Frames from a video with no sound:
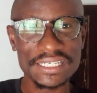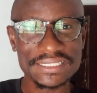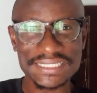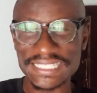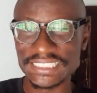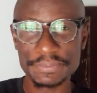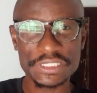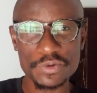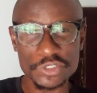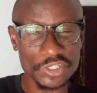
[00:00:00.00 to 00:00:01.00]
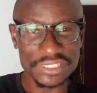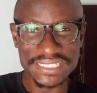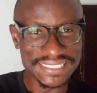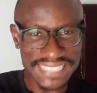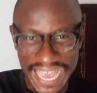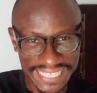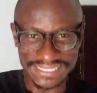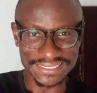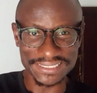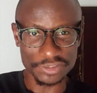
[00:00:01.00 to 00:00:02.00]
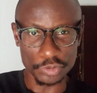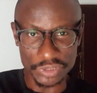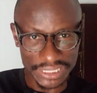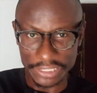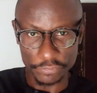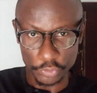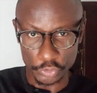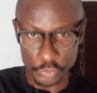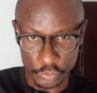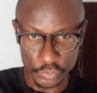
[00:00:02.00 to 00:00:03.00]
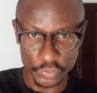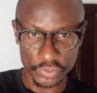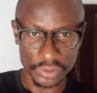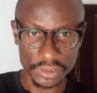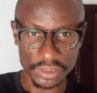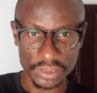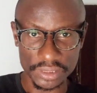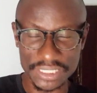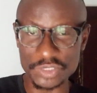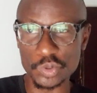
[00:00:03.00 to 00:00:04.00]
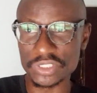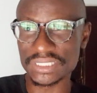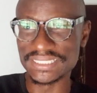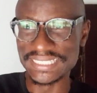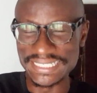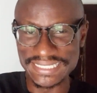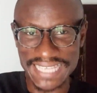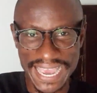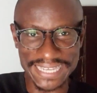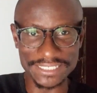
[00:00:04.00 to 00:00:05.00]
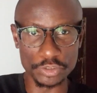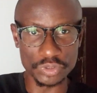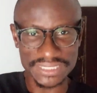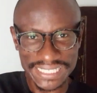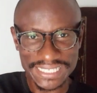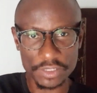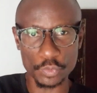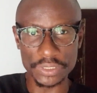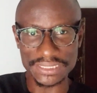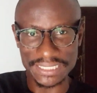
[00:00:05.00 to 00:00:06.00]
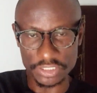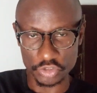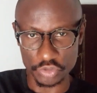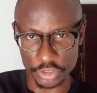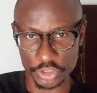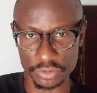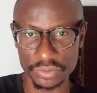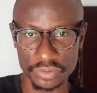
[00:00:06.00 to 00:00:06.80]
ChatGPT was not designed to think for you. It was designed to think with instruction.